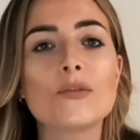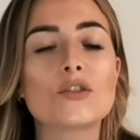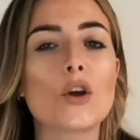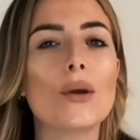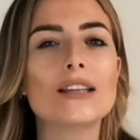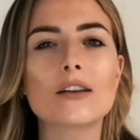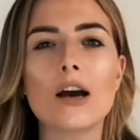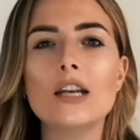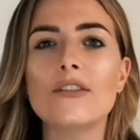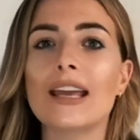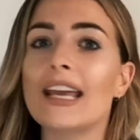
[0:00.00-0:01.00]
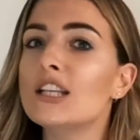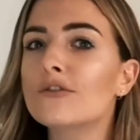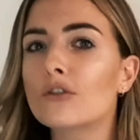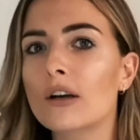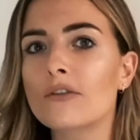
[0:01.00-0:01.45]
So it's it is
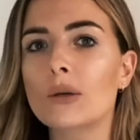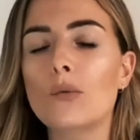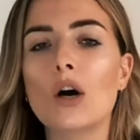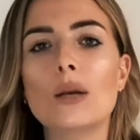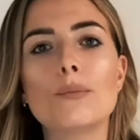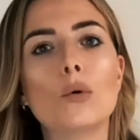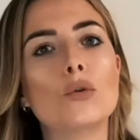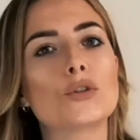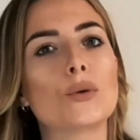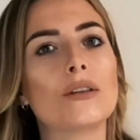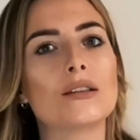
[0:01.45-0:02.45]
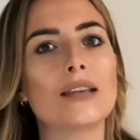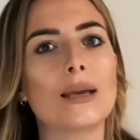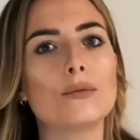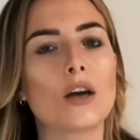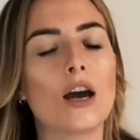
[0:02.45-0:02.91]
for everyone, but also at the
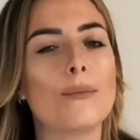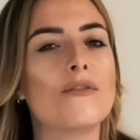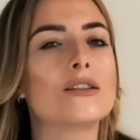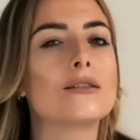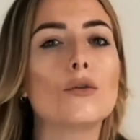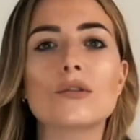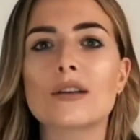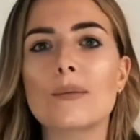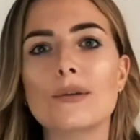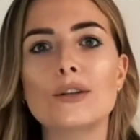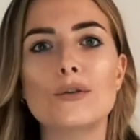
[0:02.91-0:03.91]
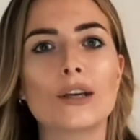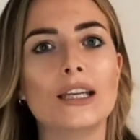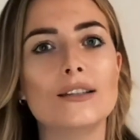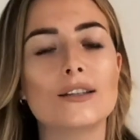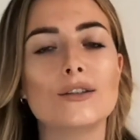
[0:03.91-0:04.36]
same time, if it's not something you're
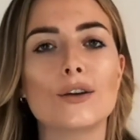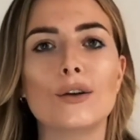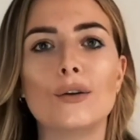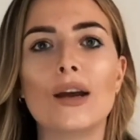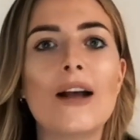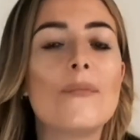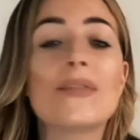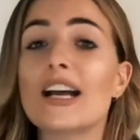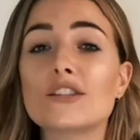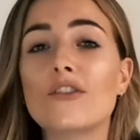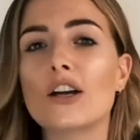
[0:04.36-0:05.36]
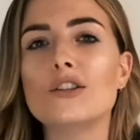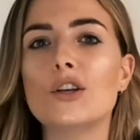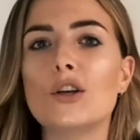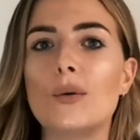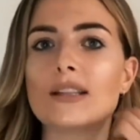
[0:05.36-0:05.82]
keen to do, that's fine
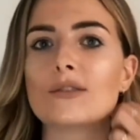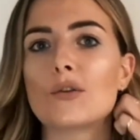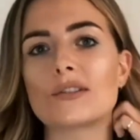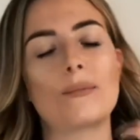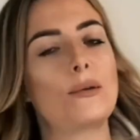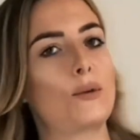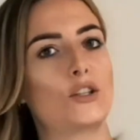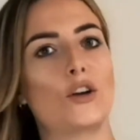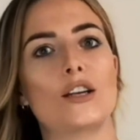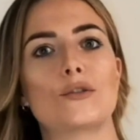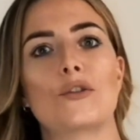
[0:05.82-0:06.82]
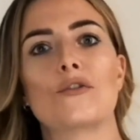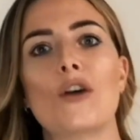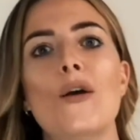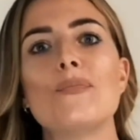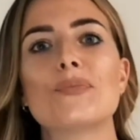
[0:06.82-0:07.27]
too. It's not something which I sort of
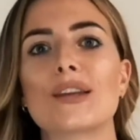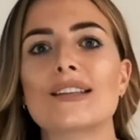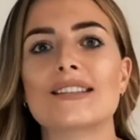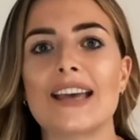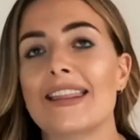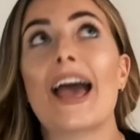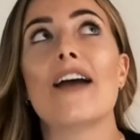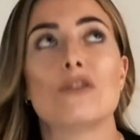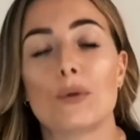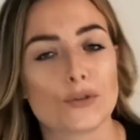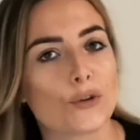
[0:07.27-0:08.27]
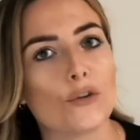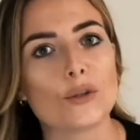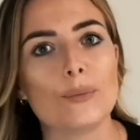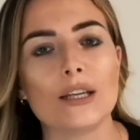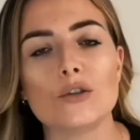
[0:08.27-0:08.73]
say that everyone's got
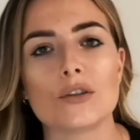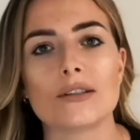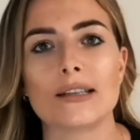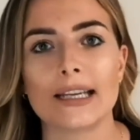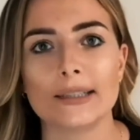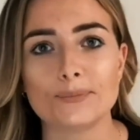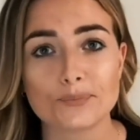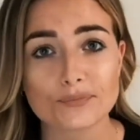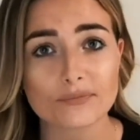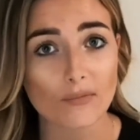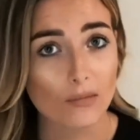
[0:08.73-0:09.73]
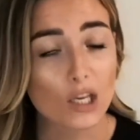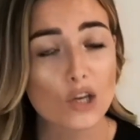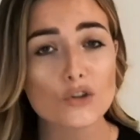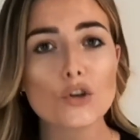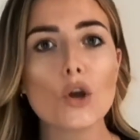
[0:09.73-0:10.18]
to be interested in.
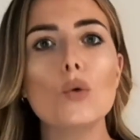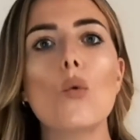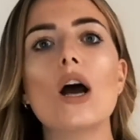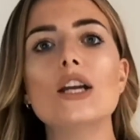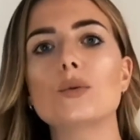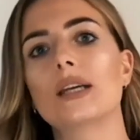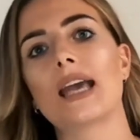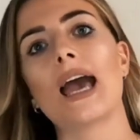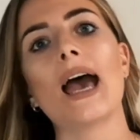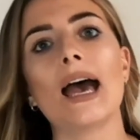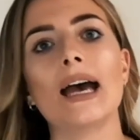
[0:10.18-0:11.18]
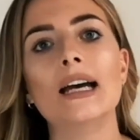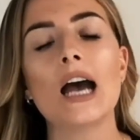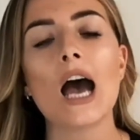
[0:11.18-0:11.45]
So why do we care?